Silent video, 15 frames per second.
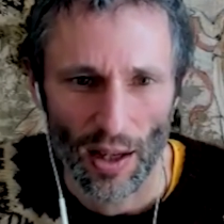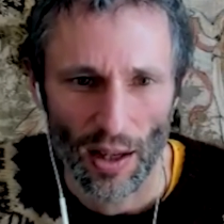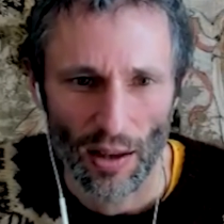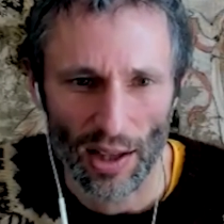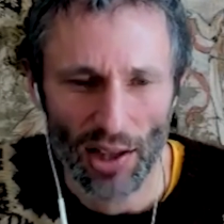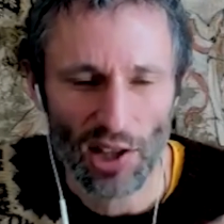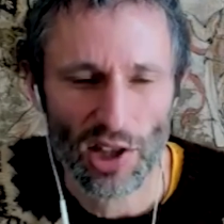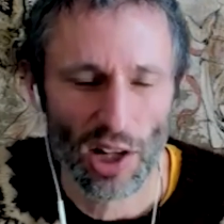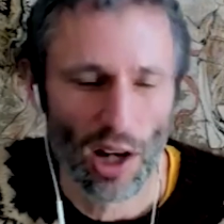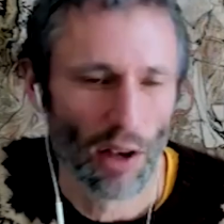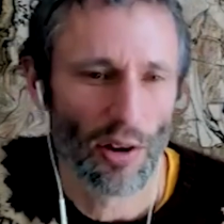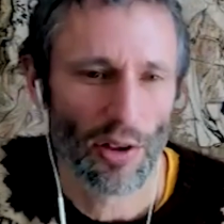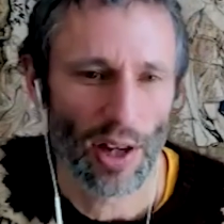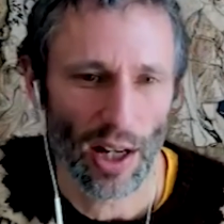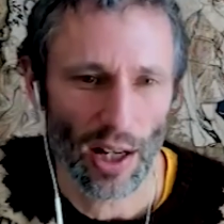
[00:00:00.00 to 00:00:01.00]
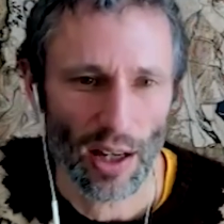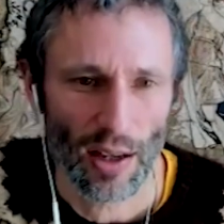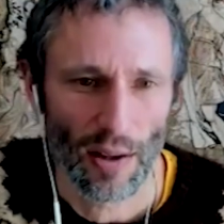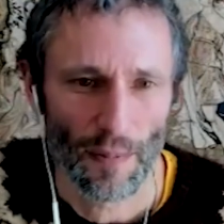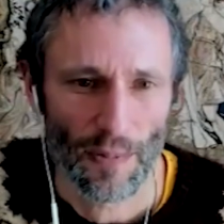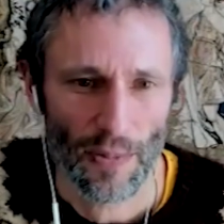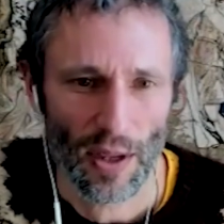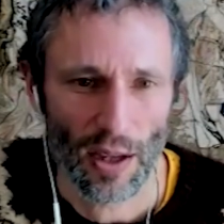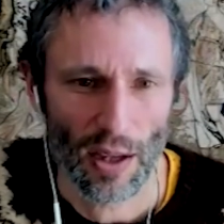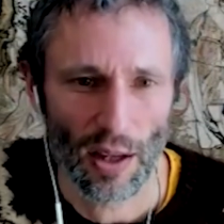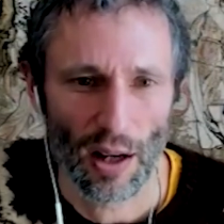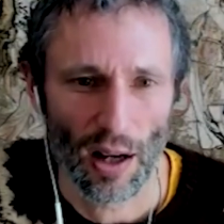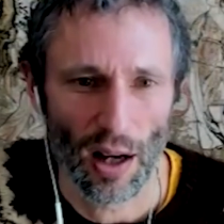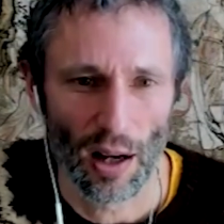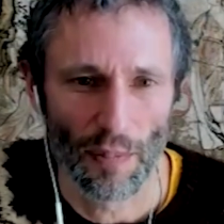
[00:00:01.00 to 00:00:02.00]
Like, that's another thing.
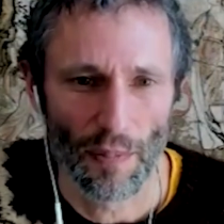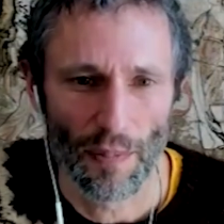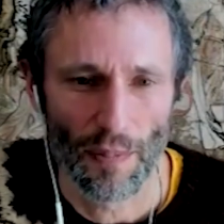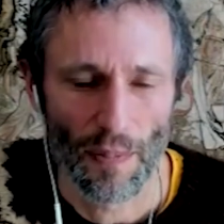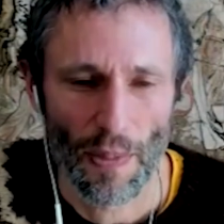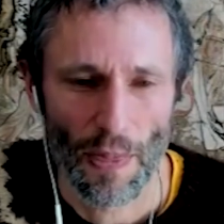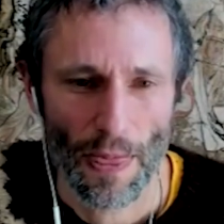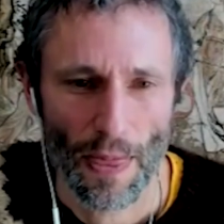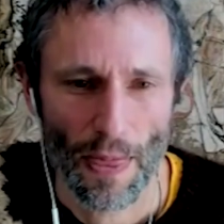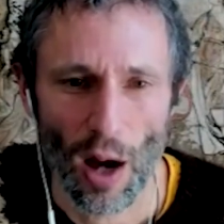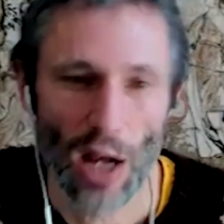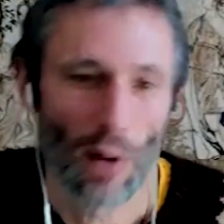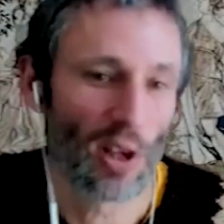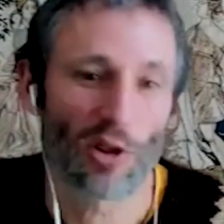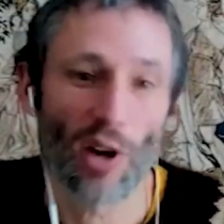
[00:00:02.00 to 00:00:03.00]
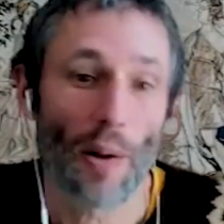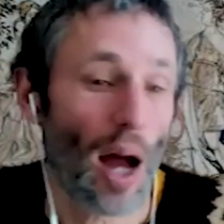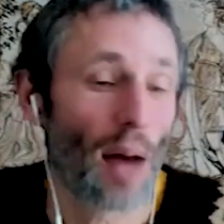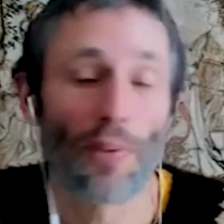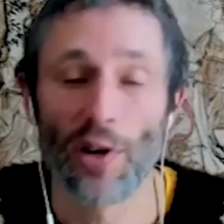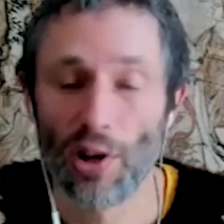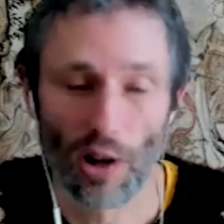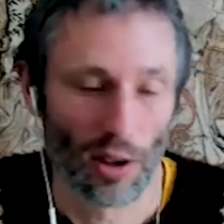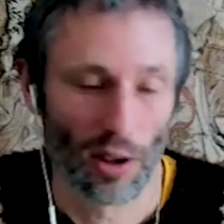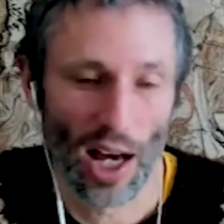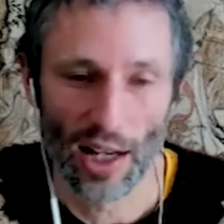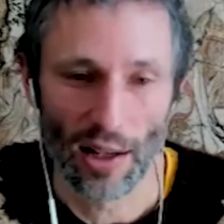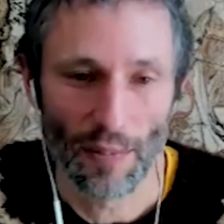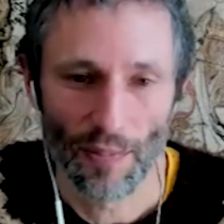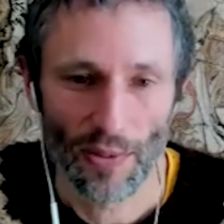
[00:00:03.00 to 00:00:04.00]
Um, but anyway, so I, I put it
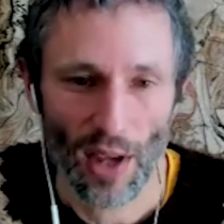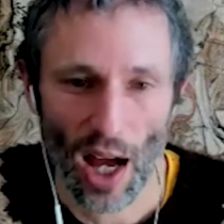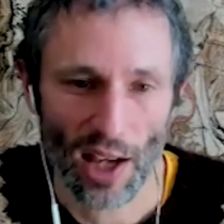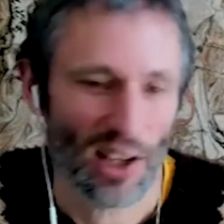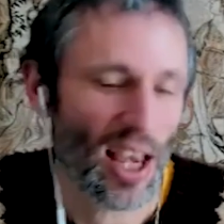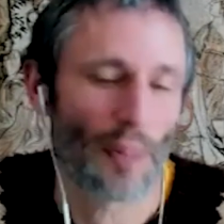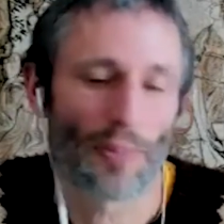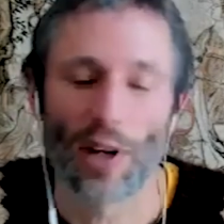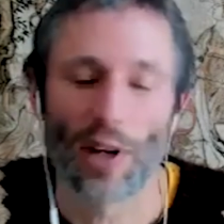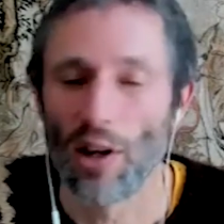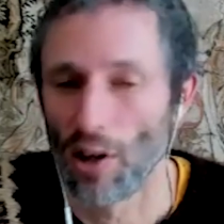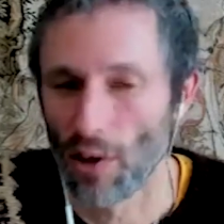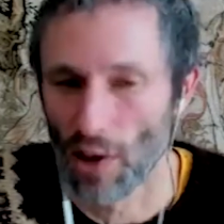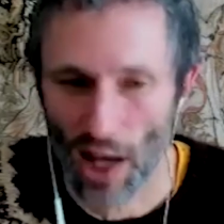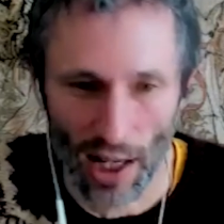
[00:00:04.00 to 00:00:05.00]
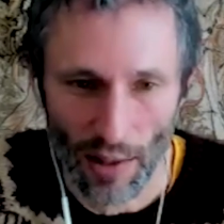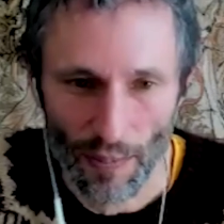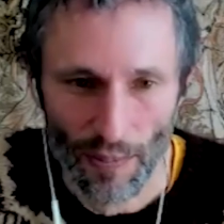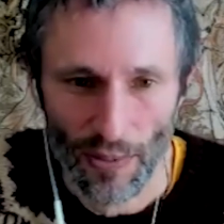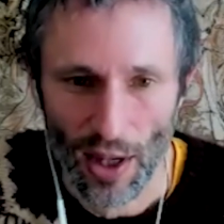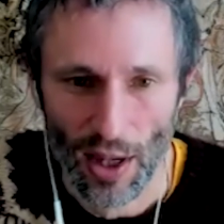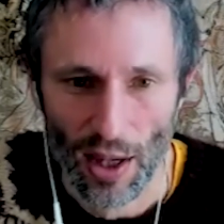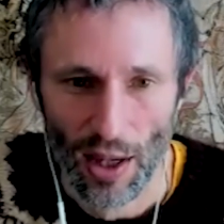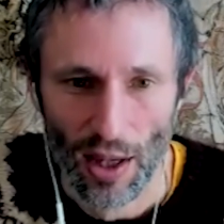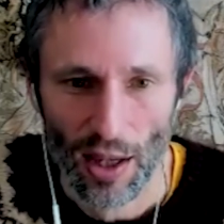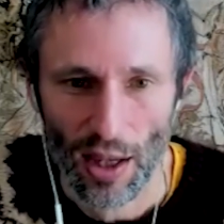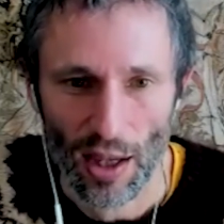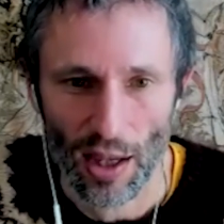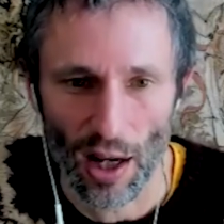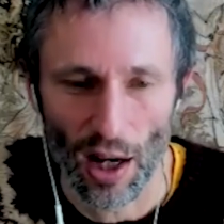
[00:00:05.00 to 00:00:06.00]
online. I mm-hmm. kept it online,
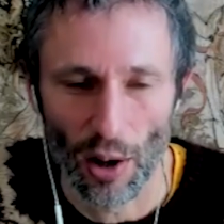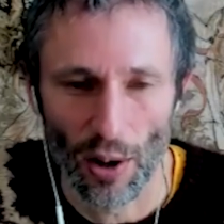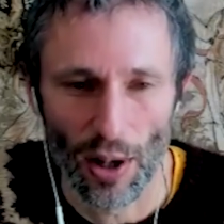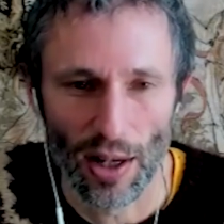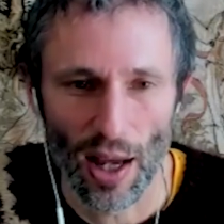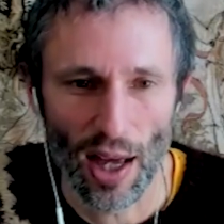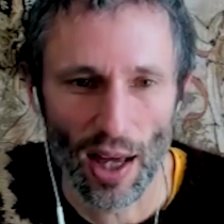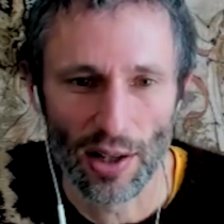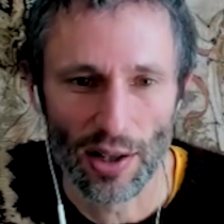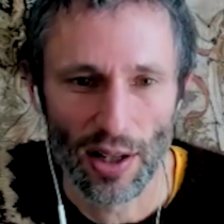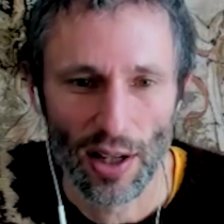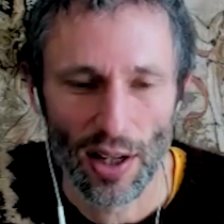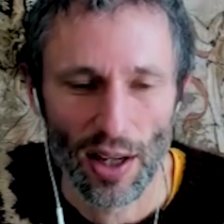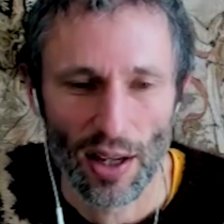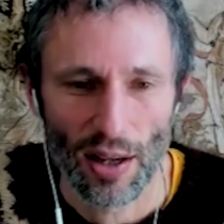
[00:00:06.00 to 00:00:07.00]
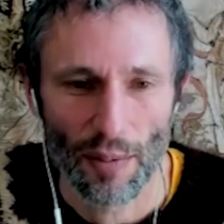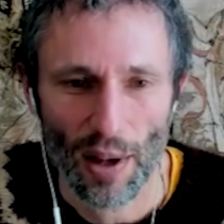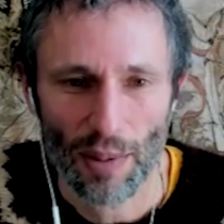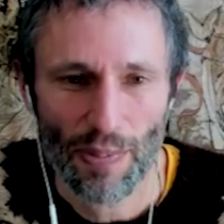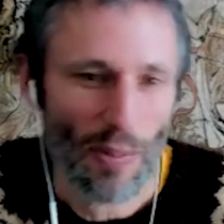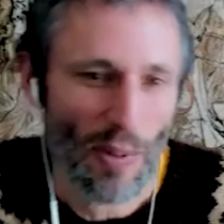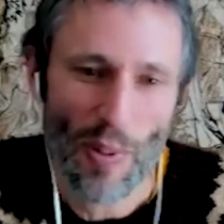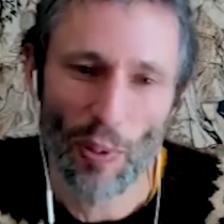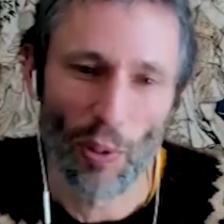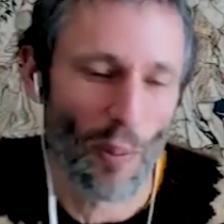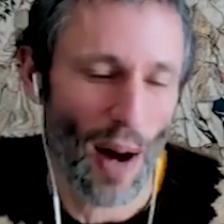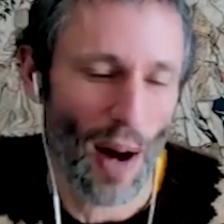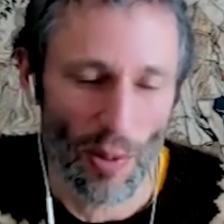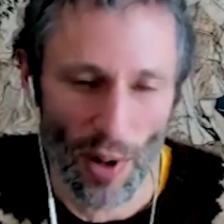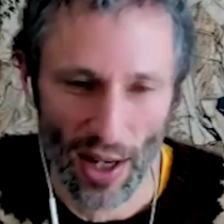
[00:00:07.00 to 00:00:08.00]
you know, and, and, like maybe people will
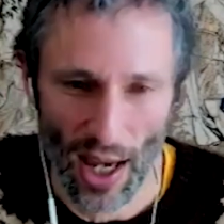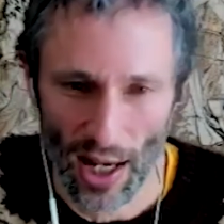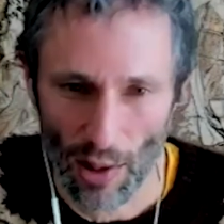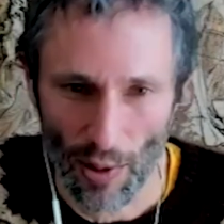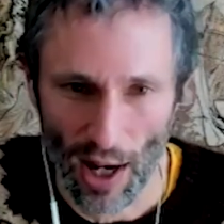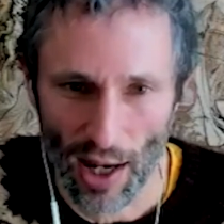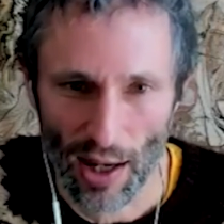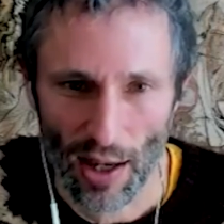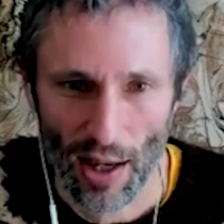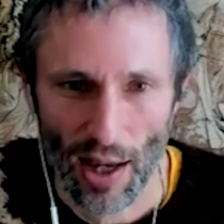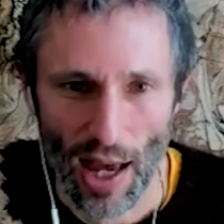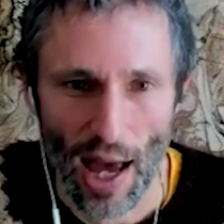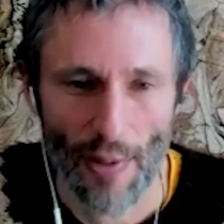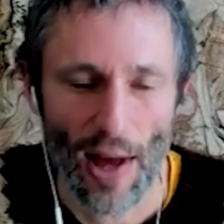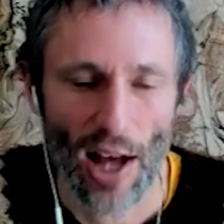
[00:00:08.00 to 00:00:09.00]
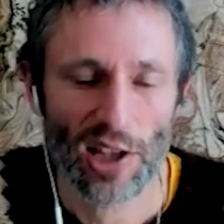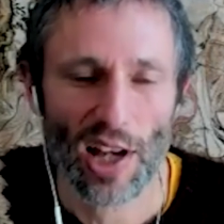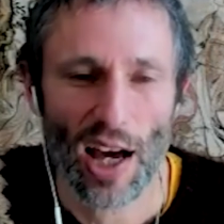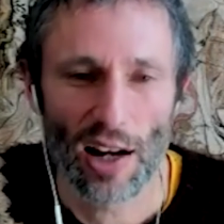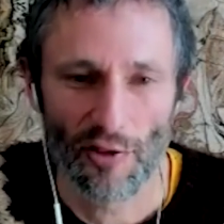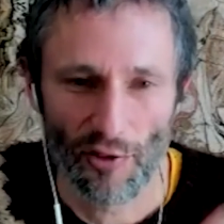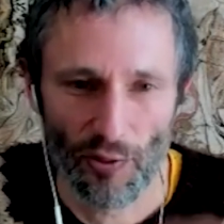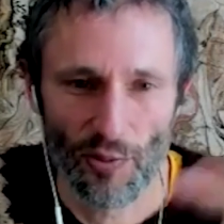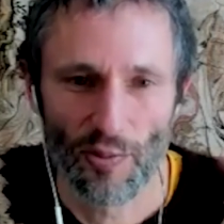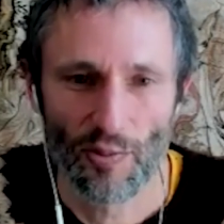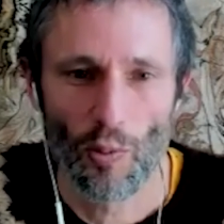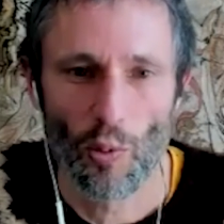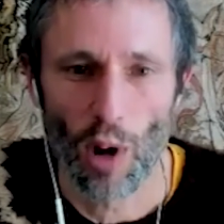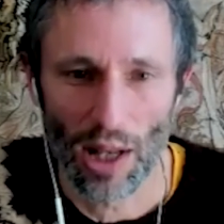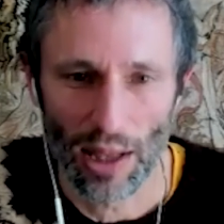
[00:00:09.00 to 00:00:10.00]
buy the book anyway. And that's kind of
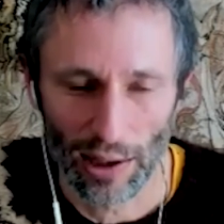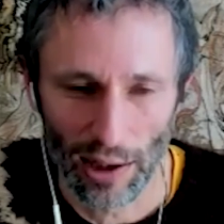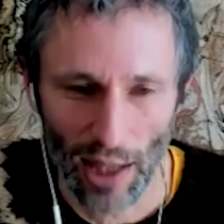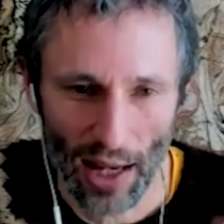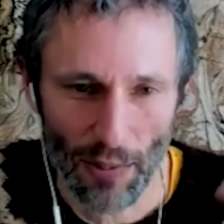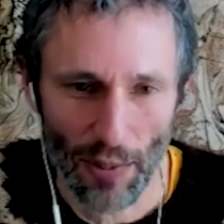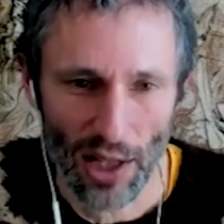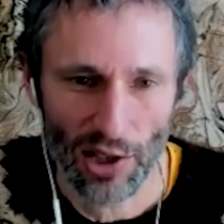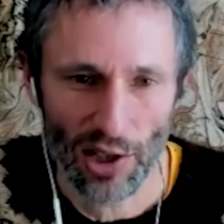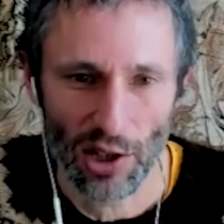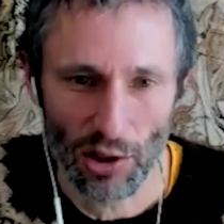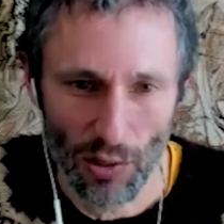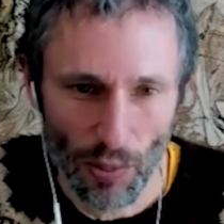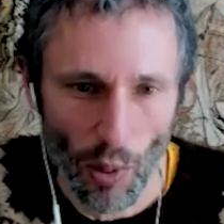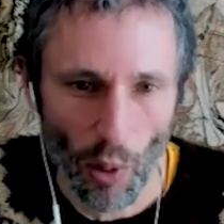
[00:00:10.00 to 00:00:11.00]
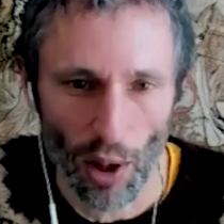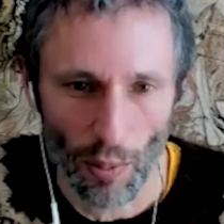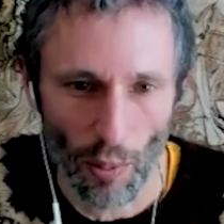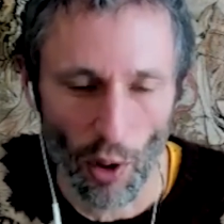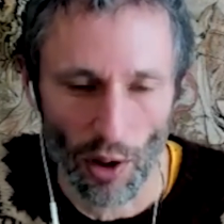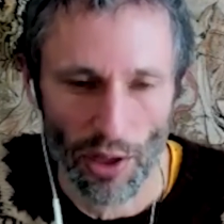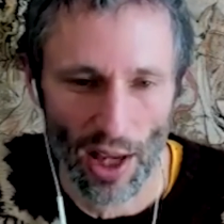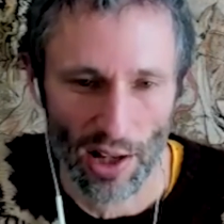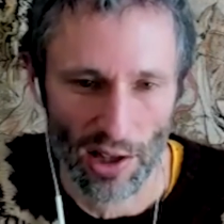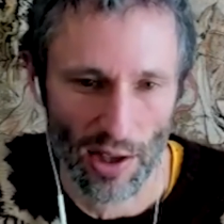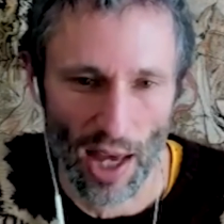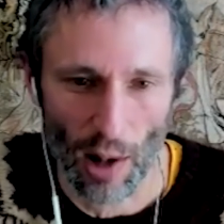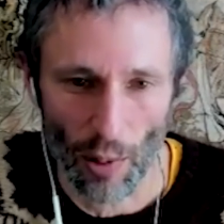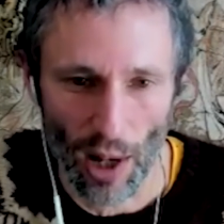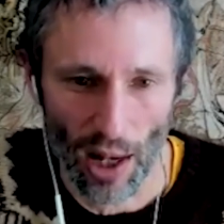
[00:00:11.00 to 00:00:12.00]
what led me to do more and more things in
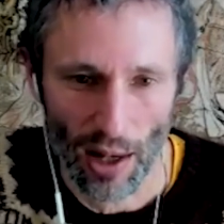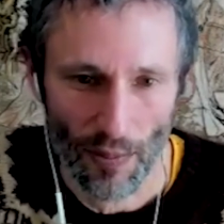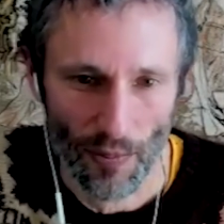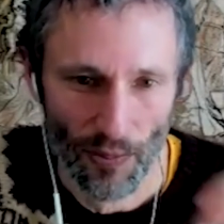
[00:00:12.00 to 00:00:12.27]
that way.